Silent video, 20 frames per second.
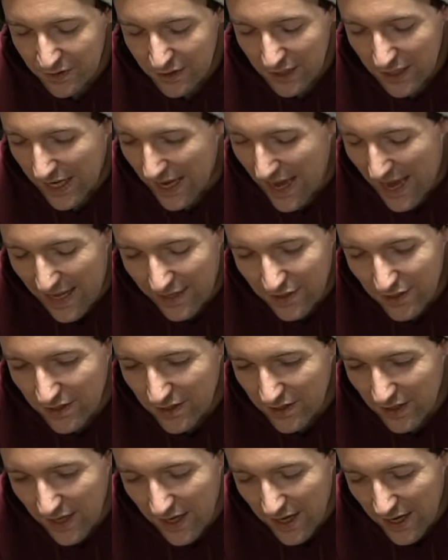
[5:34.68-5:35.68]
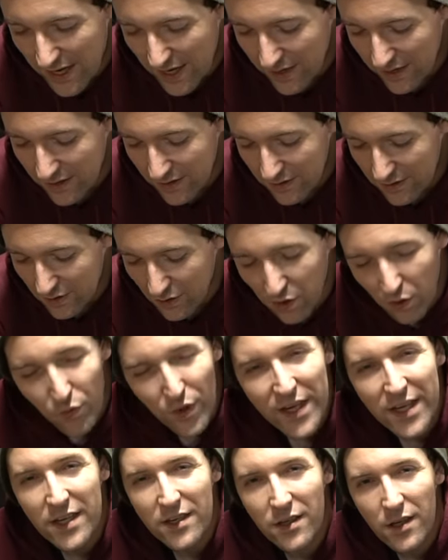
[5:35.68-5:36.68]
yeah, just uh, it's a little
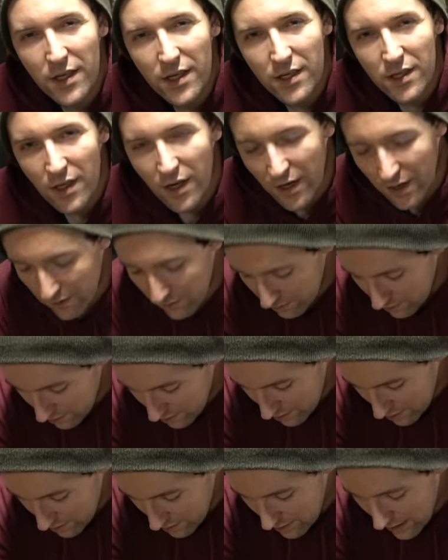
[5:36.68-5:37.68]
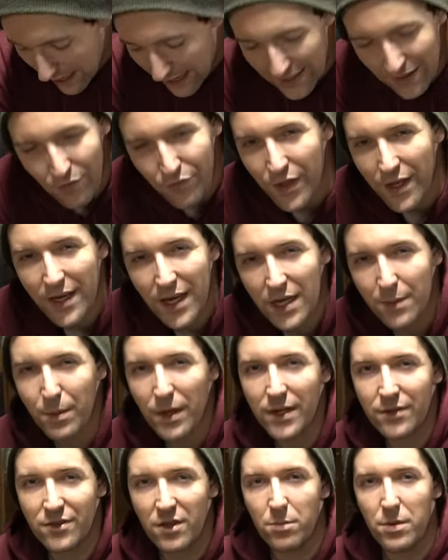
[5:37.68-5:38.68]
rinky-dink, you know? I didn't think
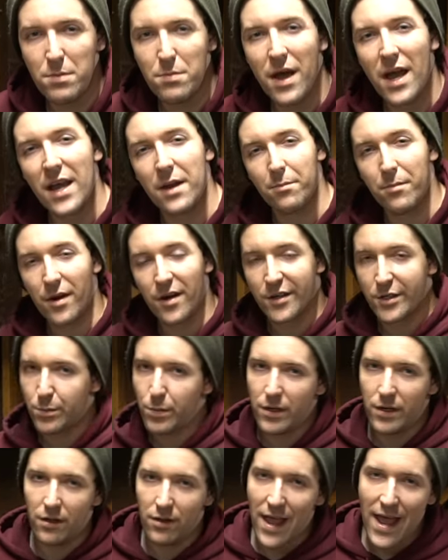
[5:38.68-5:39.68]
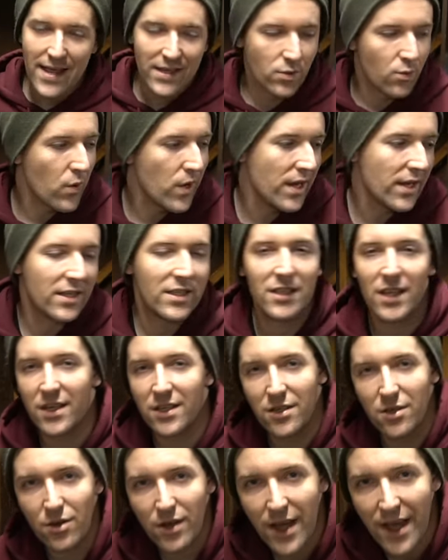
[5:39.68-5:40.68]
anybody was going to be buying merch, but the last week, six
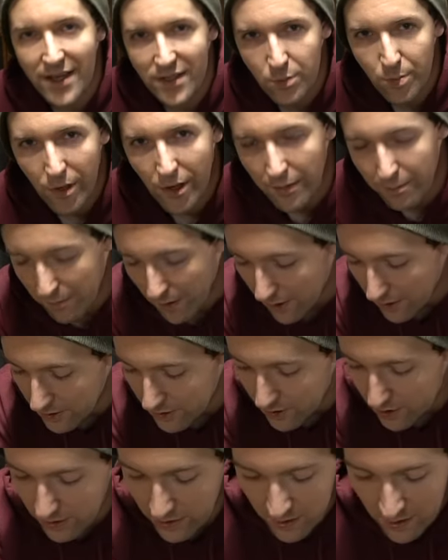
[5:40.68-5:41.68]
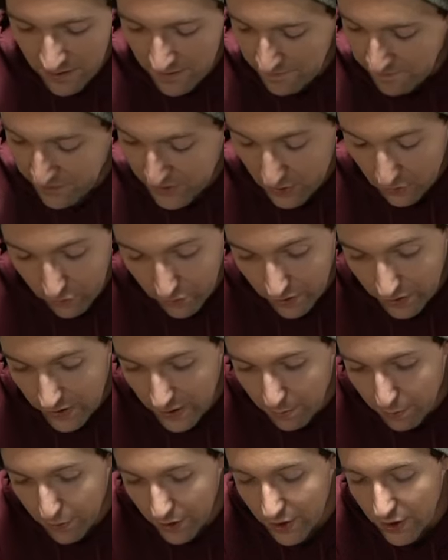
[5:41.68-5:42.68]
of you guys bought merch. Really
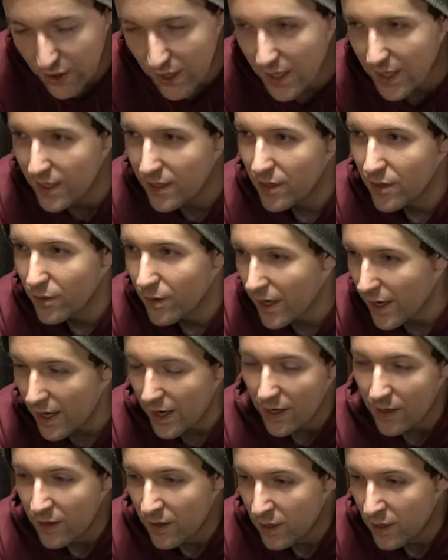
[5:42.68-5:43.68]
appreciate you. Uh,